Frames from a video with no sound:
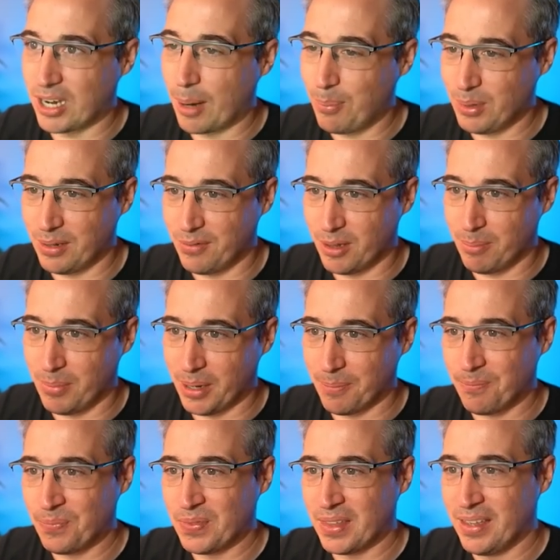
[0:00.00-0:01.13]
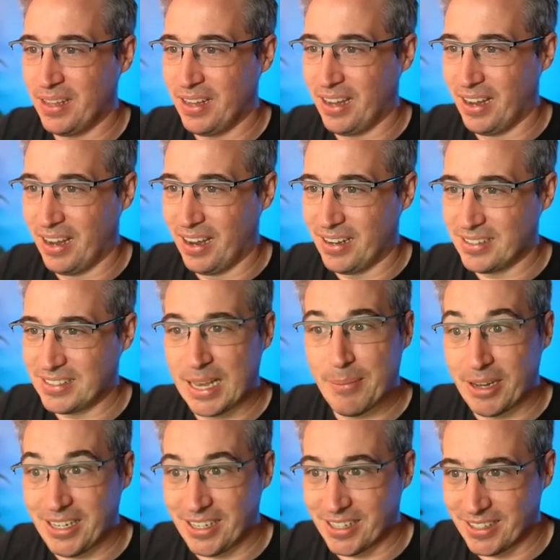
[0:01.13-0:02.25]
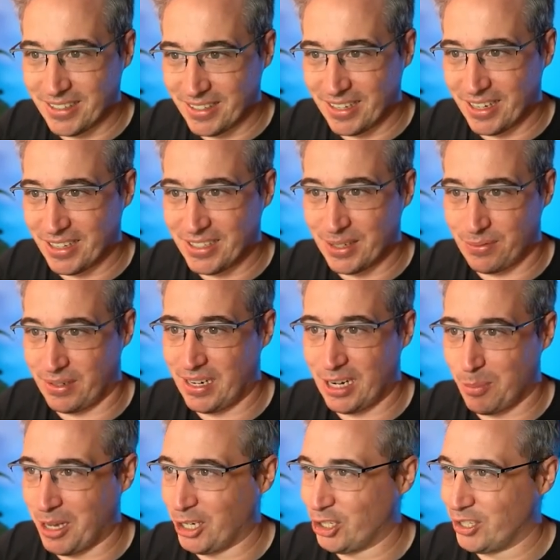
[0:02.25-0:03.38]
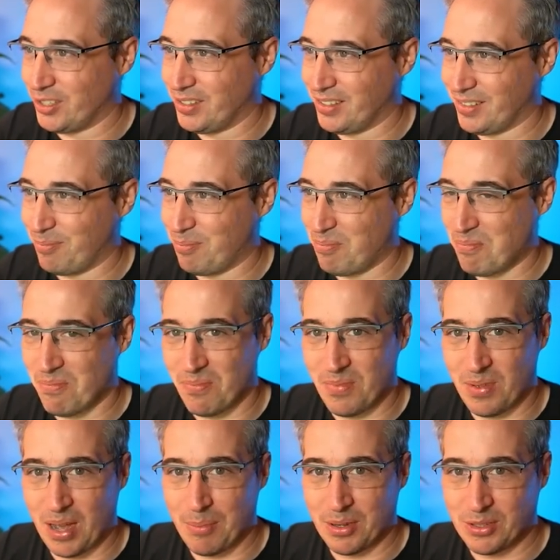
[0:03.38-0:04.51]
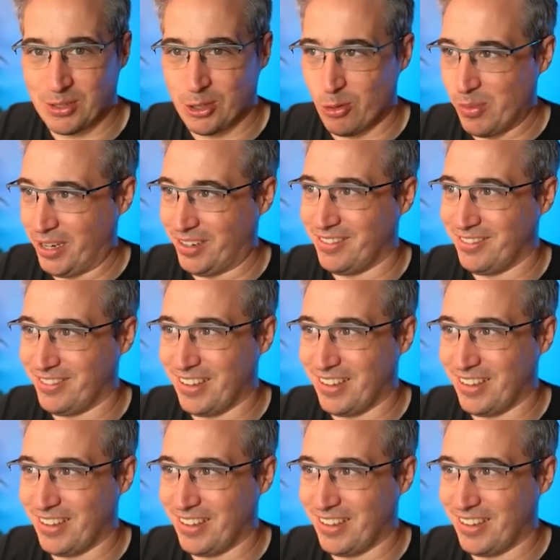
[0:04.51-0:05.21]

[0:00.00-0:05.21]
a couple of them. But same idea, uh, different animation. I'm assuming